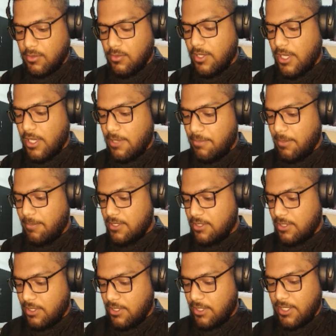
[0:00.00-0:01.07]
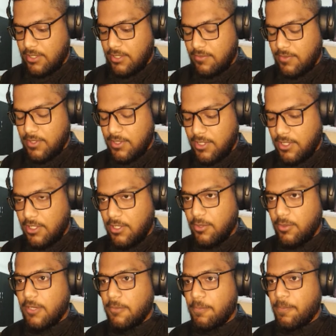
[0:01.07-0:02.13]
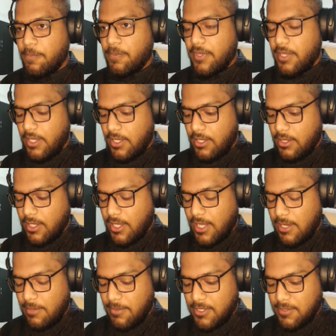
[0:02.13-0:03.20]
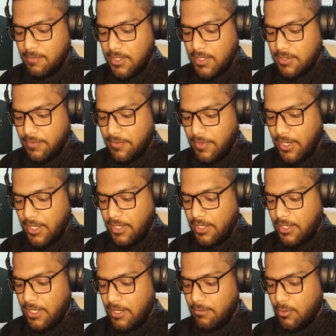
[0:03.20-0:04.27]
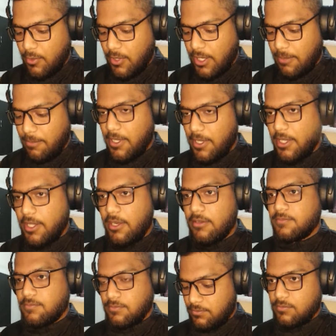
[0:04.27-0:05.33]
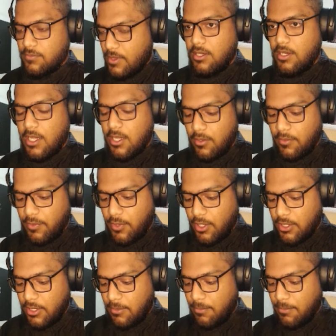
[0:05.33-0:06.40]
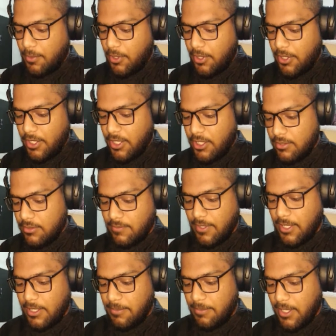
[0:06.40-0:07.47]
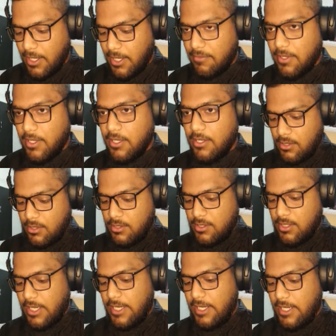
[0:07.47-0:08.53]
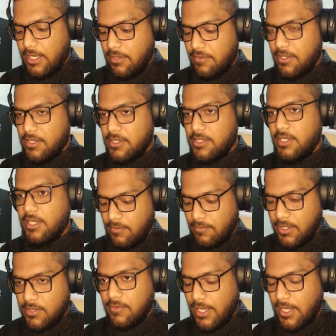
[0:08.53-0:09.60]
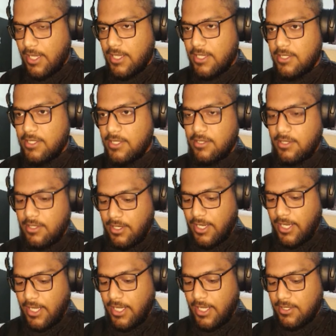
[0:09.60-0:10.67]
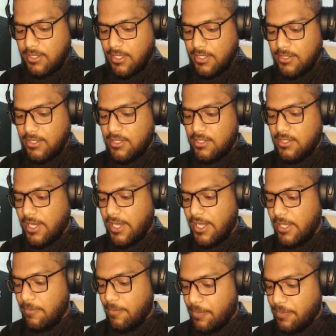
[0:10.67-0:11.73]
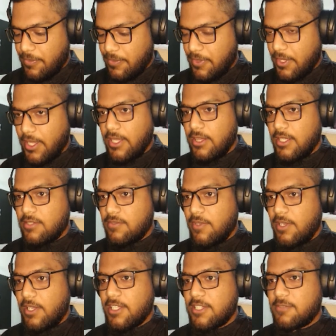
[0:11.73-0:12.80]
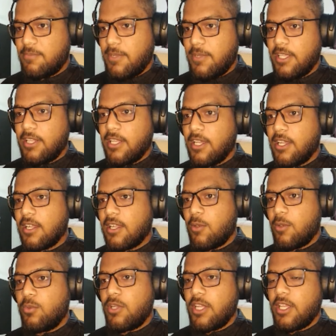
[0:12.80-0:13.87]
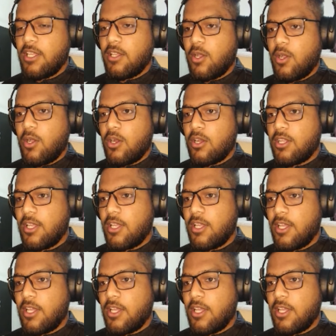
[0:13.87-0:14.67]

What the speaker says: I'll be passing a text widget to it, and I'll be specifying demo app here. Now for the body we'll be having center widget which has text as its child, and this will display the counting or the